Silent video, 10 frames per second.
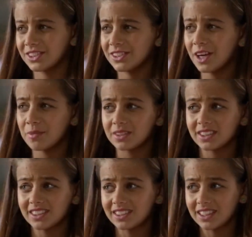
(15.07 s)
You're not
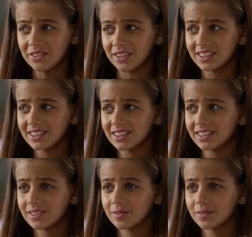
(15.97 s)
Mrs. Stevens.